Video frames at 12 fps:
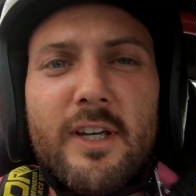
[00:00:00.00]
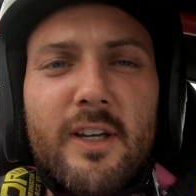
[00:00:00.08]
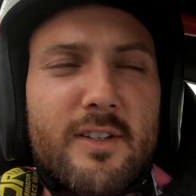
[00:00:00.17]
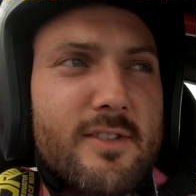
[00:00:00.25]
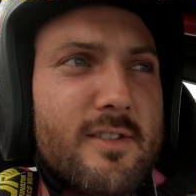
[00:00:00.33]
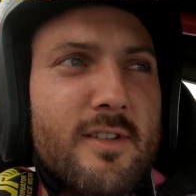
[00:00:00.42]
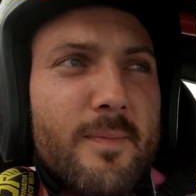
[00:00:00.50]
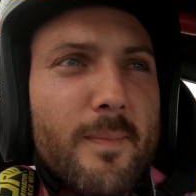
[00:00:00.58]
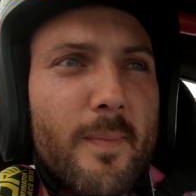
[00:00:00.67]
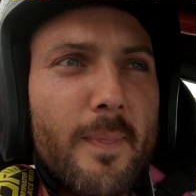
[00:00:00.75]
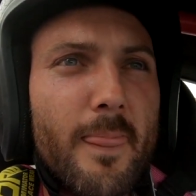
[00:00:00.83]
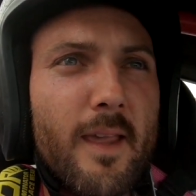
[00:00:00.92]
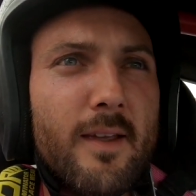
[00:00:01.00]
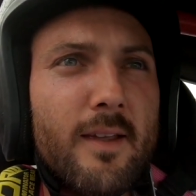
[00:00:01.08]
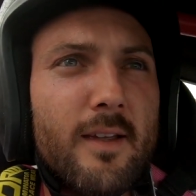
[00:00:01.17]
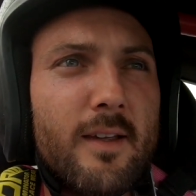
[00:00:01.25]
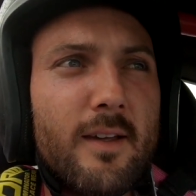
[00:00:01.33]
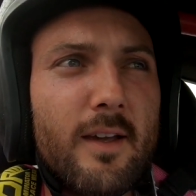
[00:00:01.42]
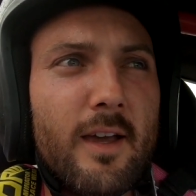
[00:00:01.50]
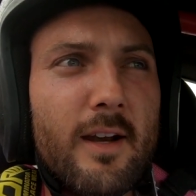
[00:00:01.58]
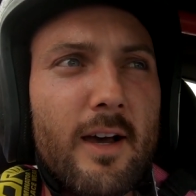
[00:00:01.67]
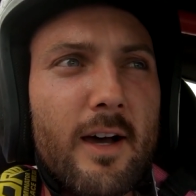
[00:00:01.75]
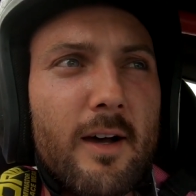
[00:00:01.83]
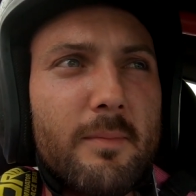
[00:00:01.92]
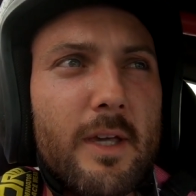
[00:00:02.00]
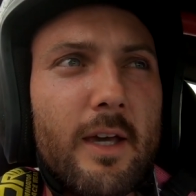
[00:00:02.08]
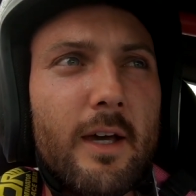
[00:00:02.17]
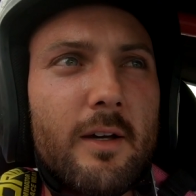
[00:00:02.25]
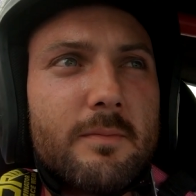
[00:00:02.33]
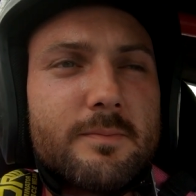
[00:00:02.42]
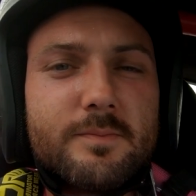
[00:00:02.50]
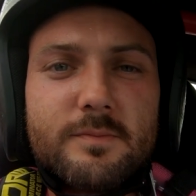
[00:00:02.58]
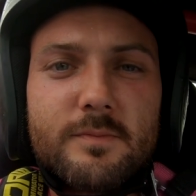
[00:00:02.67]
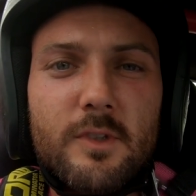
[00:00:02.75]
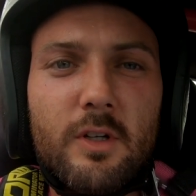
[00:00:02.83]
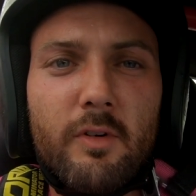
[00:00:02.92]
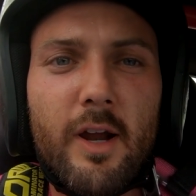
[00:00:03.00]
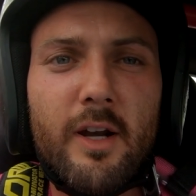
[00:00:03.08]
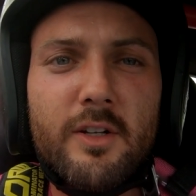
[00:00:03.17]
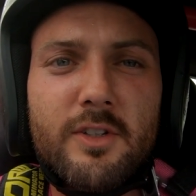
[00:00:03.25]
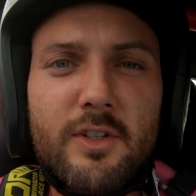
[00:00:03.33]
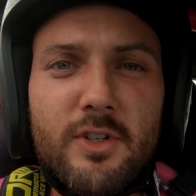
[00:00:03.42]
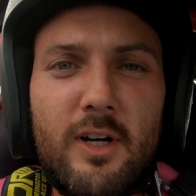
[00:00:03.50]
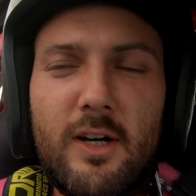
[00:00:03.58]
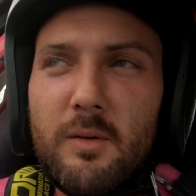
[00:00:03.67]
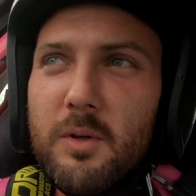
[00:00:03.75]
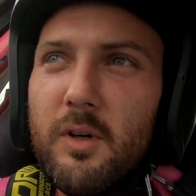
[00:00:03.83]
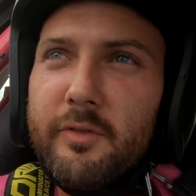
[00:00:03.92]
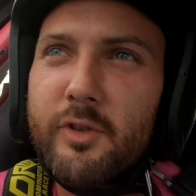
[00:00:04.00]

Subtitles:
and yeah, ran into the tire wall.